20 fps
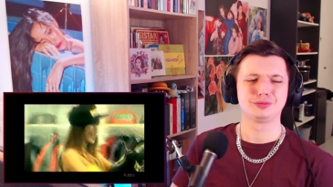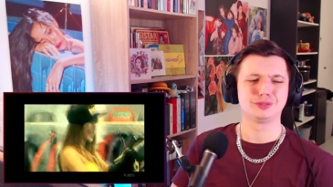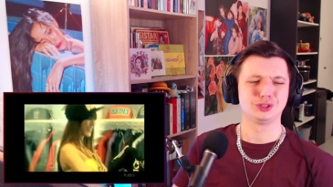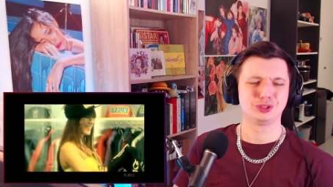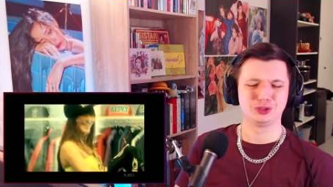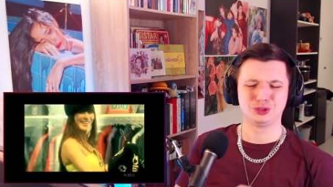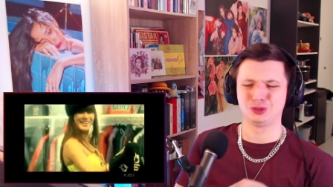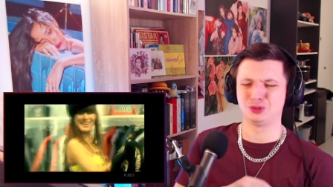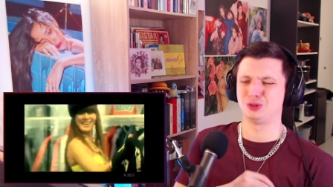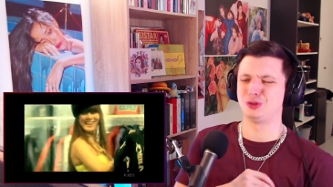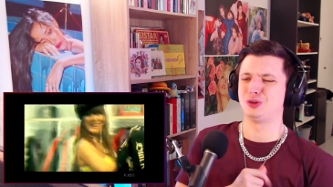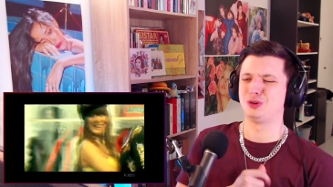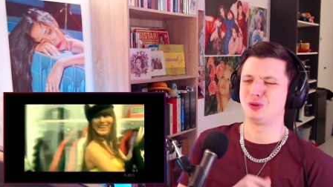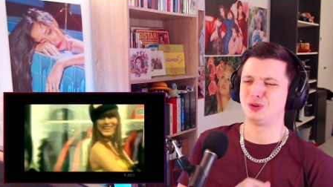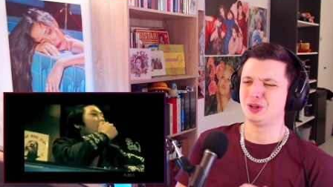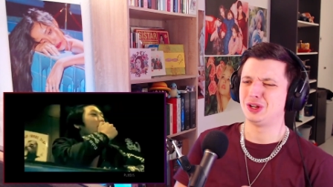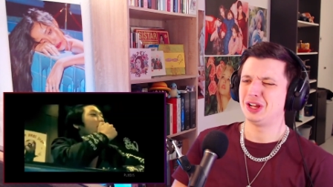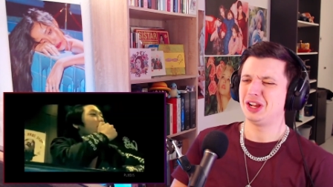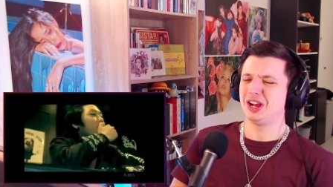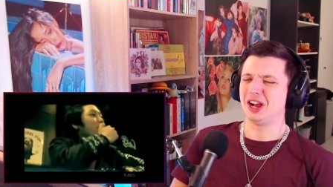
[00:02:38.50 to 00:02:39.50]
Ooh,
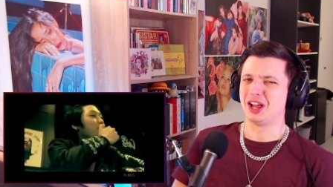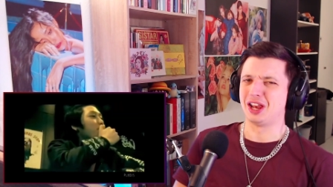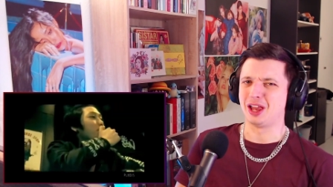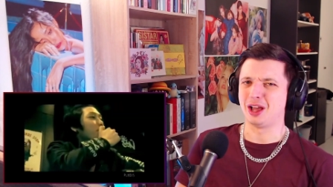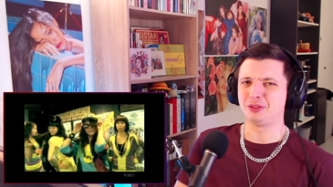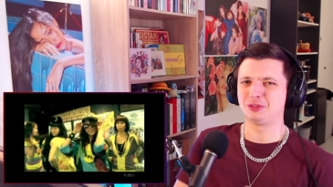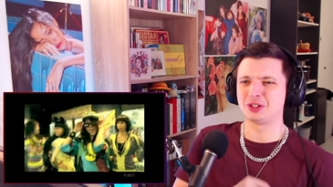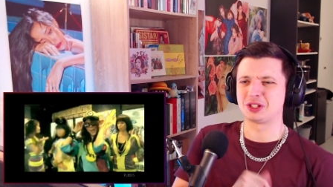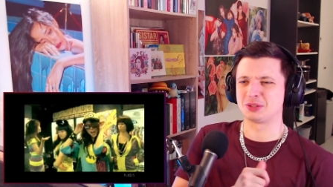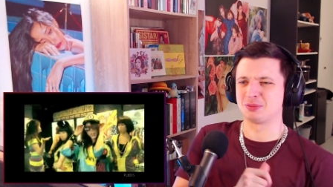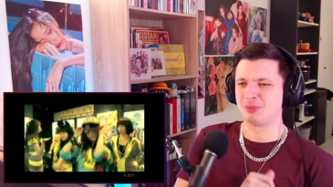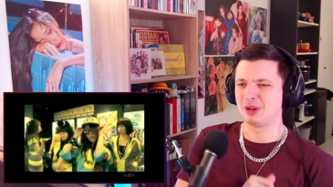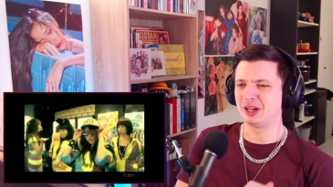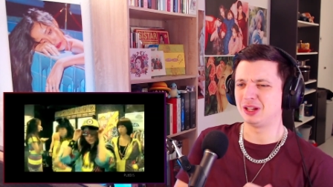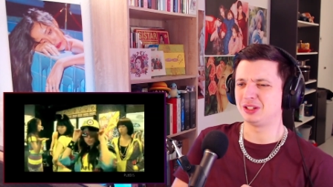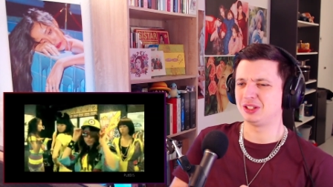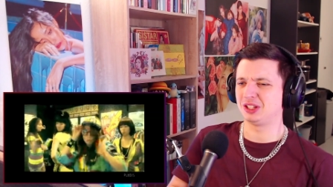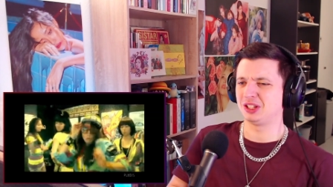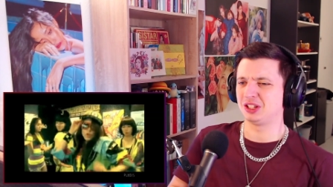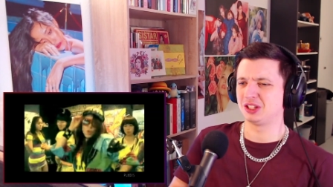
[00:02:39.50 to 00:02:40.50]
I love this
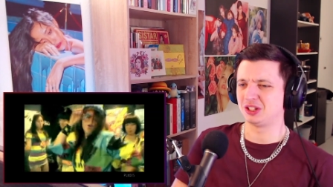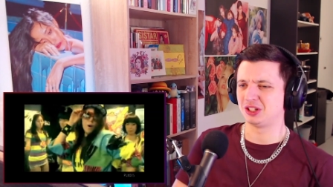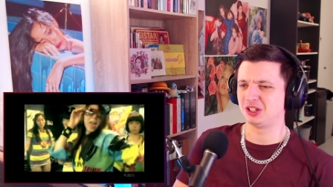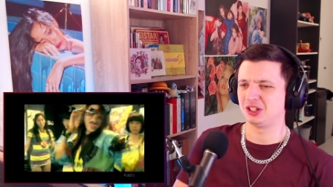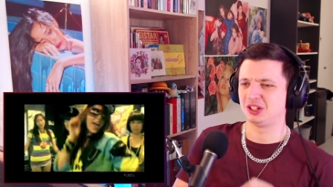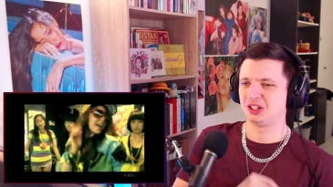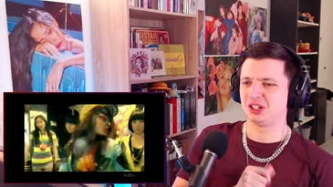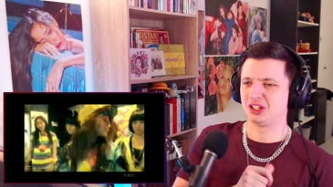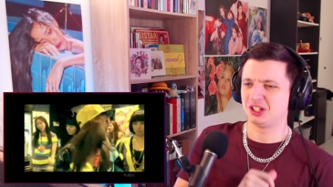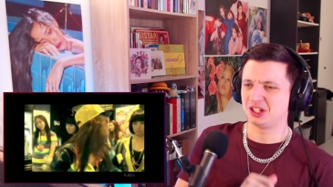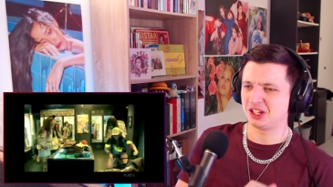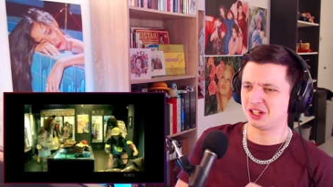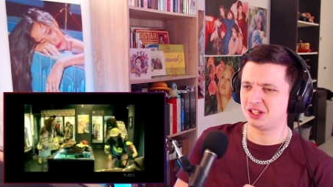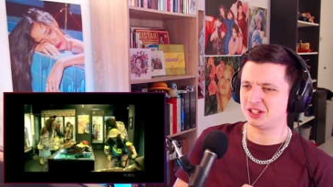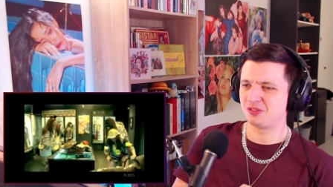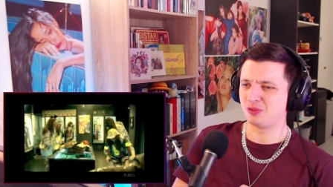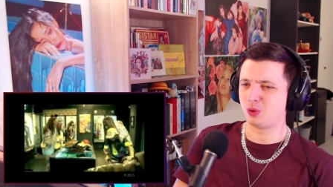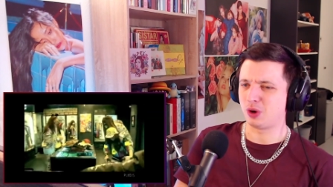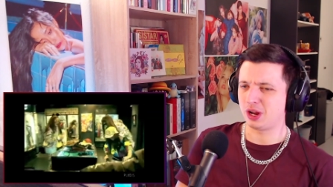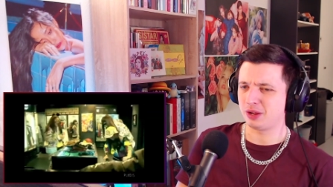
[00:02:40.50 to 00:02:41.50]
melody here in the
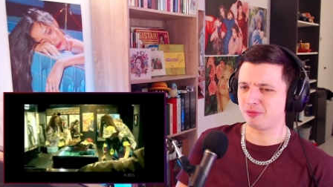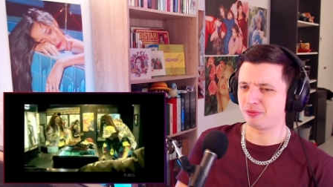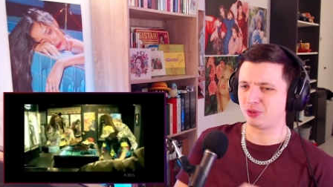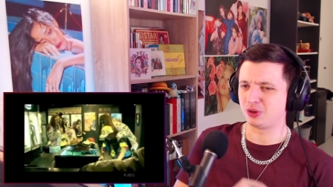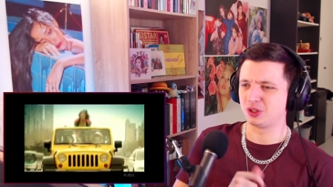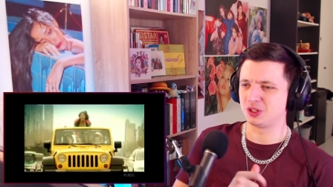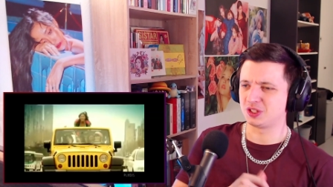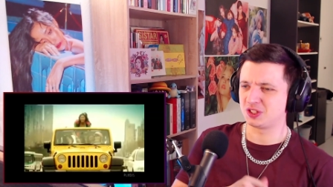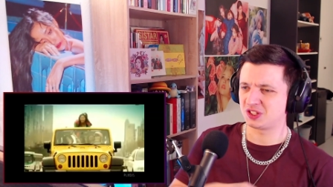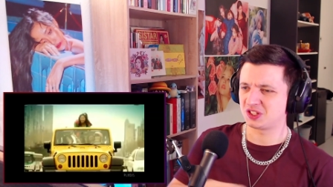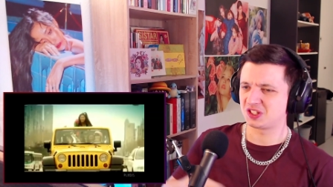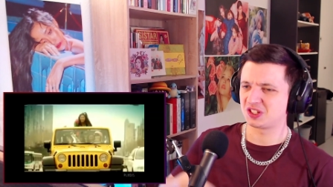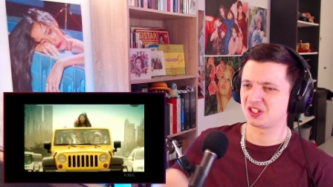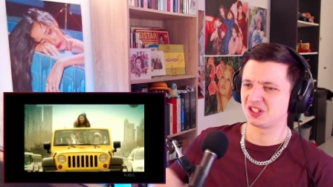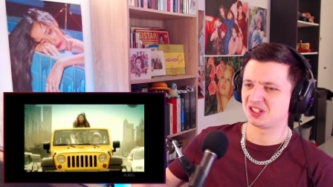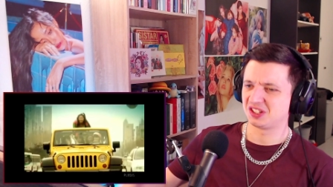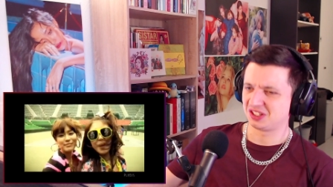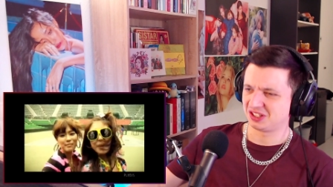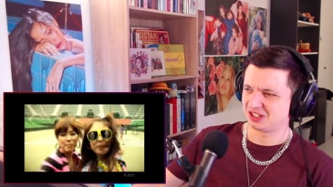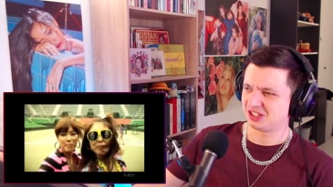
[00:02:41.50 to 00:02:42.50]
rap verse.
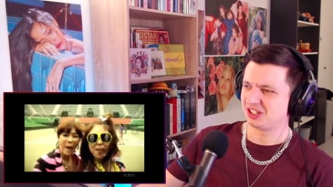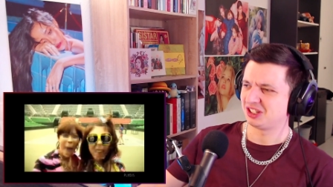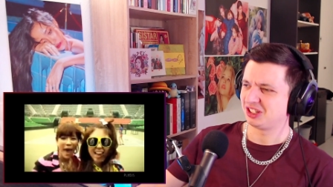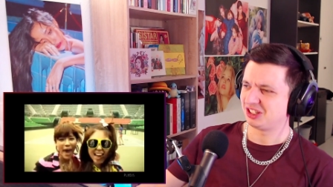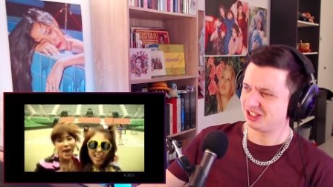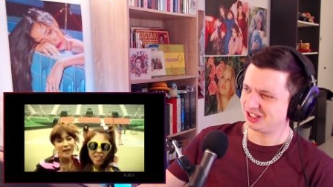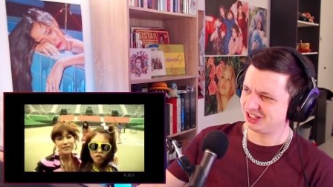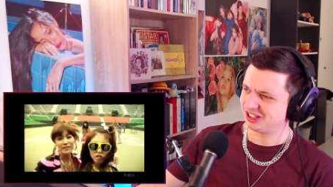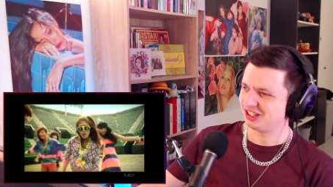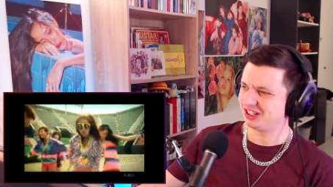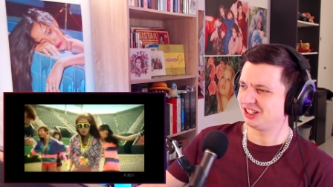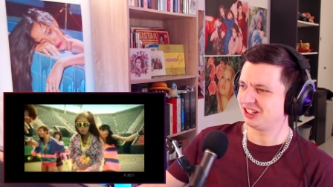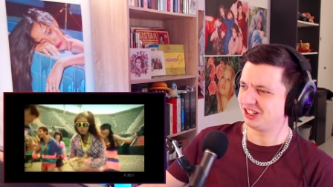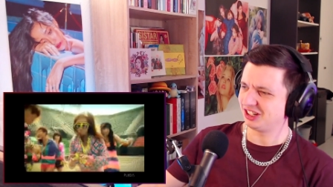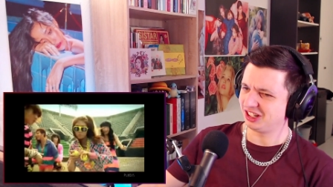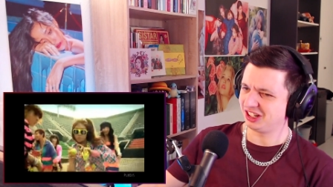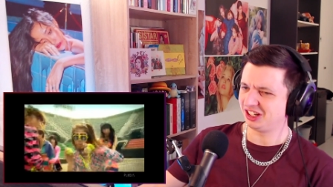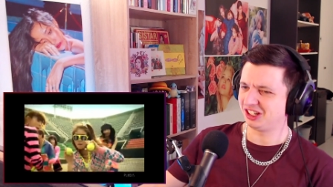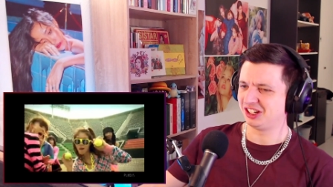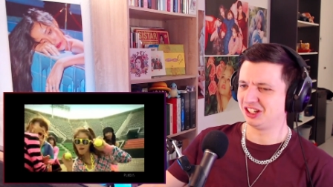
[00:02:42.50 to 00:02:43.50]

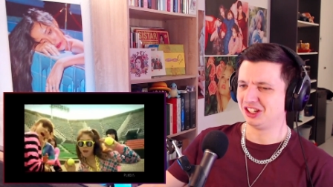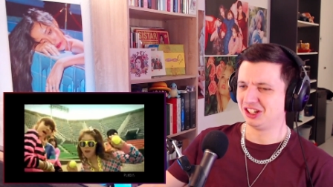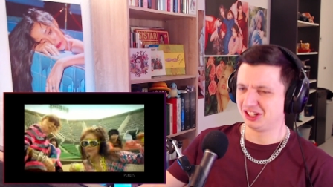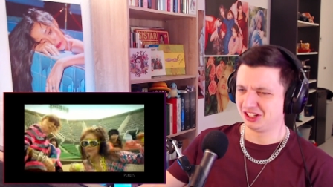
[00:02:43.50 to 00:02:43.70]
Hey.